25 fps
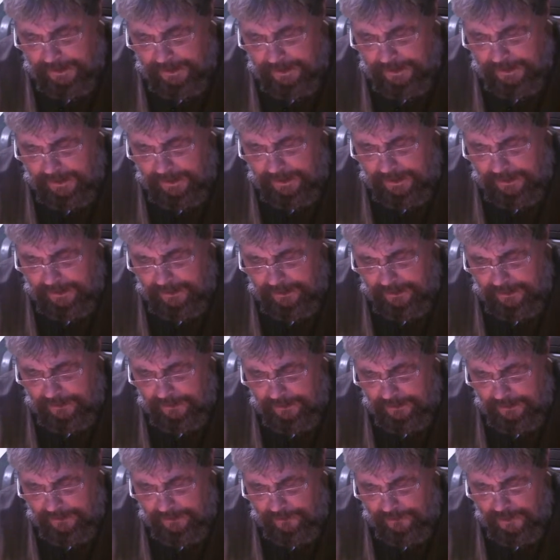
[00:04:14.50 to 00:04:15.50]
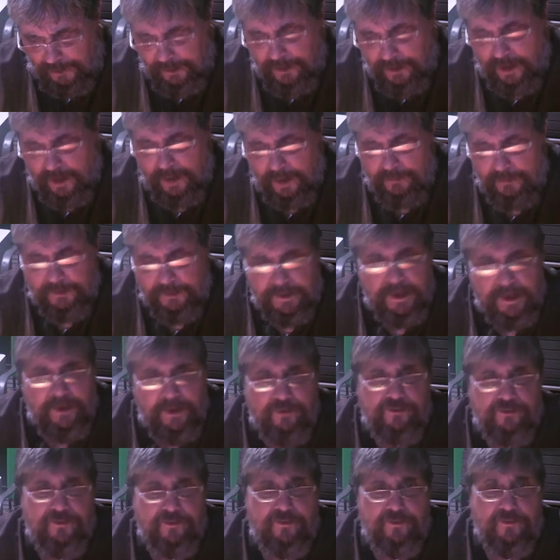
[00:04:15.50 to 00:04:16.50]
And then
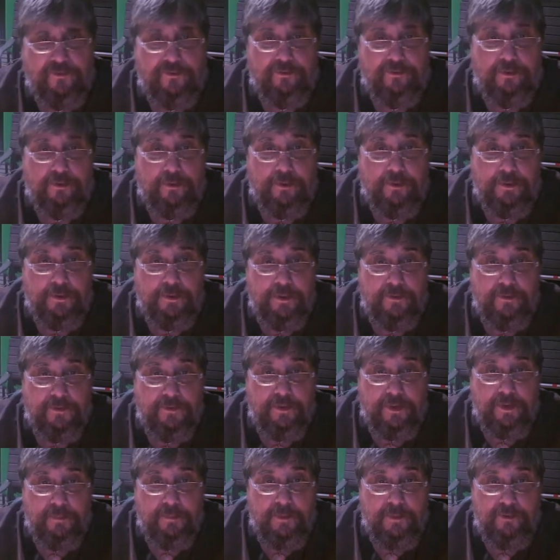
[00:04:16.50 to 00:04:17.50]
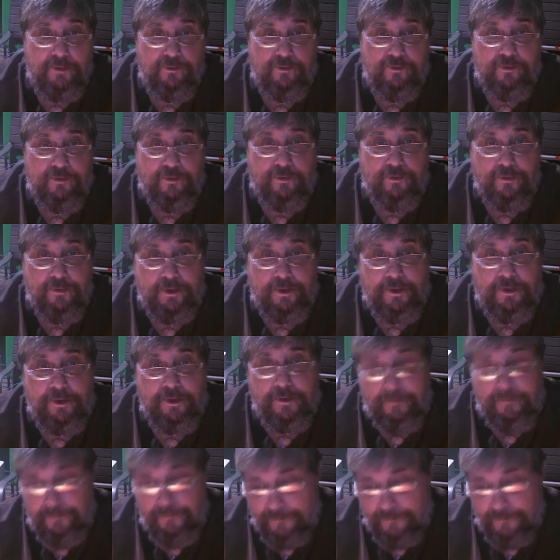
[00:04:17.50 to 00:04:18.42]
complications started in that I mentioned earlier.